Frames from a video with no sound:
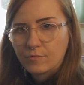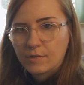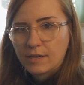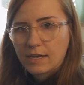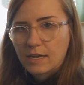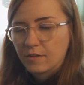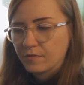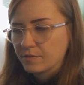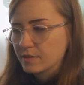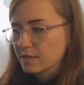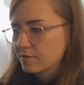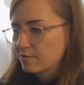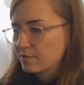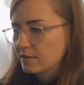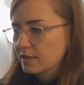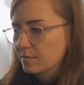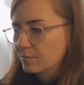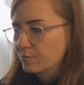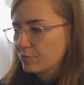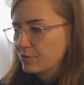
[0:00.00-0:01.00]
we have this
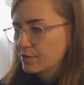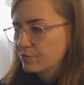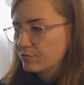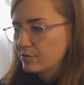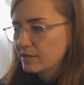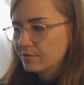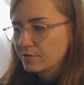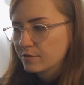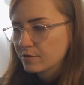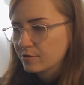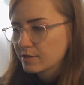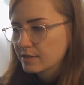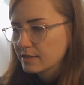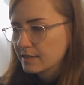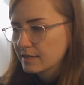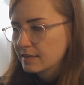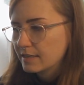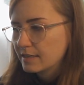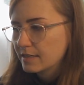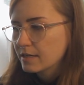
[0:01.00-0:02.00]
film retriever
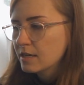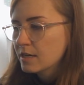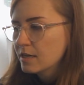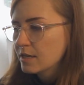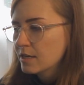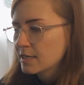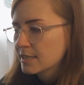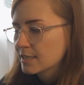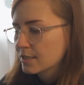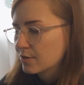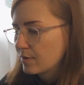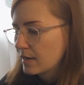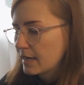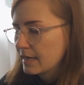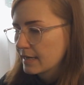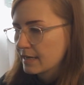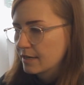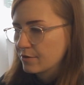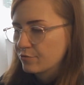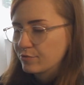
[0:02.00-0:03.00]
thingy, so
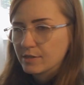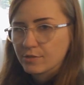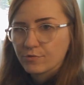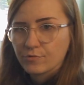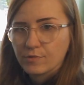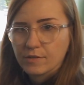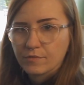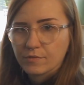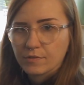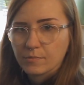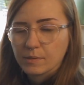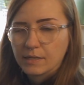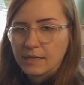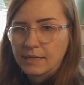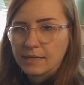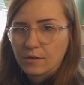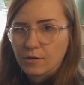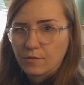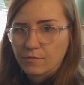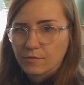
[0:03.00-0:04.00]
I can retrieve the
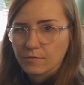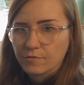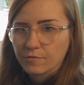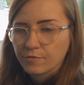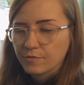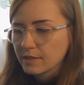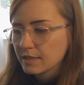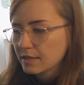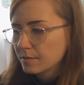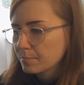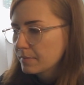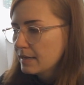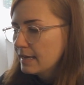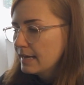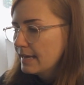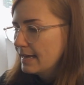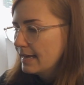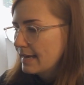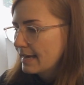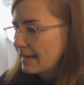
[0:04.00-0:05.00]
beginning of the film
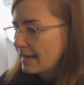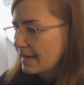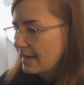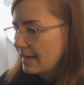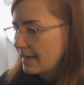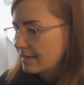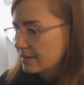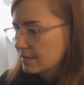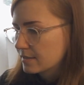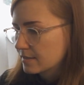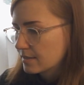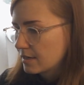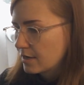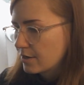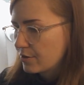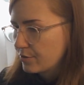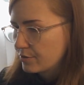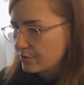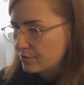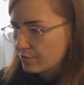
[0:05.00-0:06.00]
and
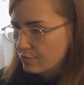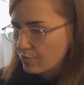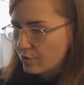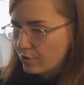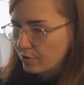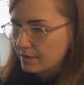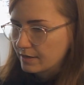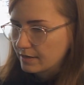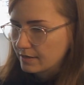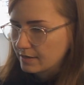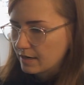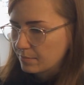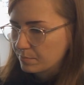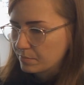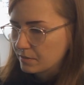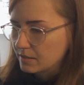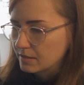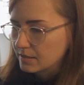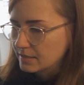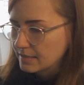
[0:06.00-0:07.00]
start rolling it
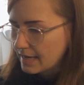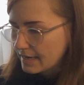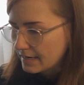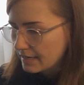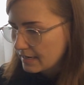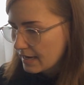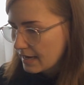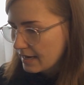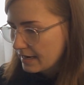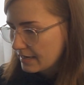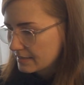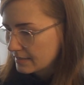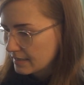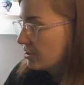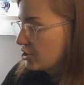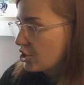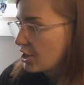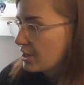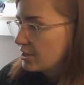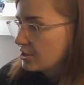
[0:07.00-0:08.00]
up in daylight,
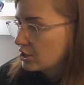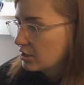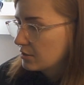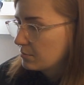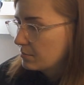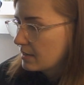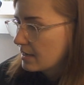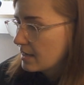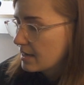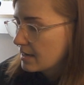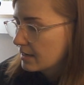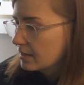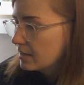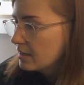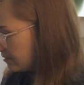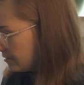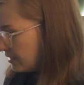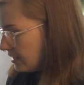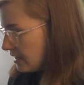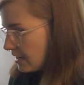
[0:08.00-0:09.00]
changing back.
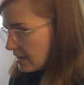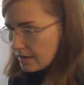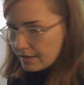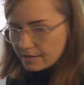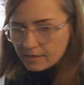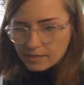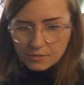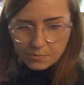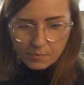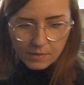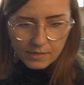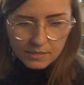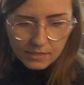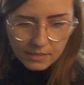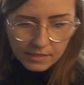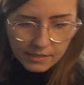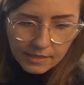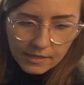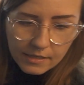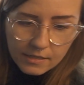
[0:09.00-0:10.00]
Yeah, that's
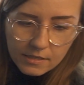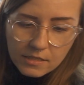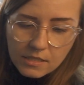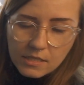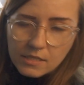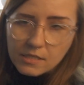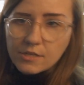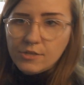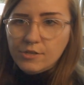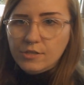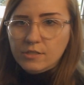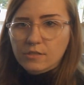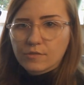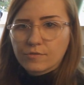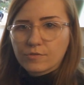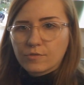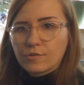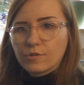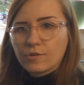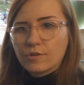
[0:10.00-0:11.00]
basically it. Scissors,
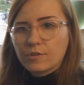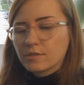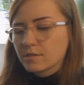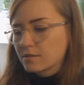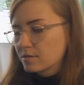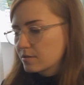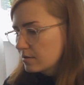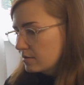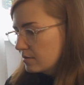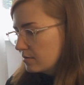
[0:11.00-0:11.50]
of course.